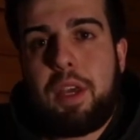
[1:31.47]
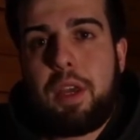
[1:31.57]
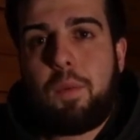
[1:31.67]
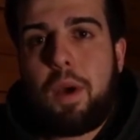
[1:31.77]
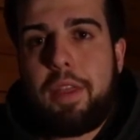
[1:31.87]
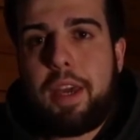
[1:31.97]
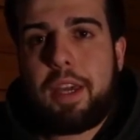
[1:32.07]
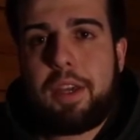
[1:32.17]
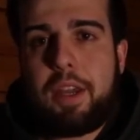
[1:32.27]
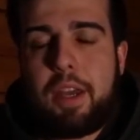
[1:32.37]
and why that
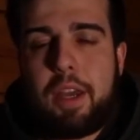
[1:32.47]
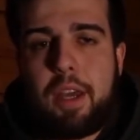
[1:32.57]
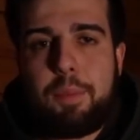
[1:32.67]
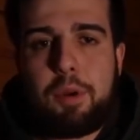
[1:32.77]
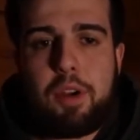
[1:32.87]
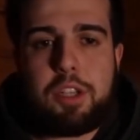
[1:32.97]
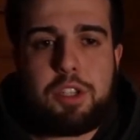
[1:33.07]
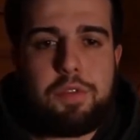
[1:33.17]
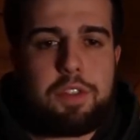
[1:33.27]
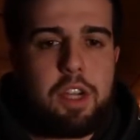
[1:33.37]
could uh, help progress
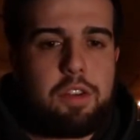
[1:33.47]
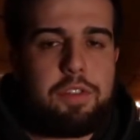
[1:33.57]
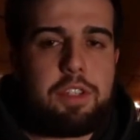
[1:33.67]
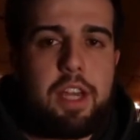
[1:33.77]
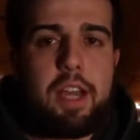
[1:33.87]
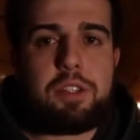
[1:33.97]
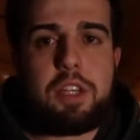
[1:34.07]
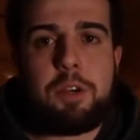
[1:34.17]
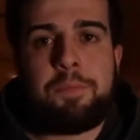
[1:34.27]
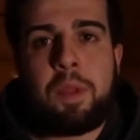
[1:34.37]
your photography style.
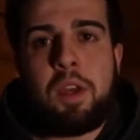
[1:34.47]
So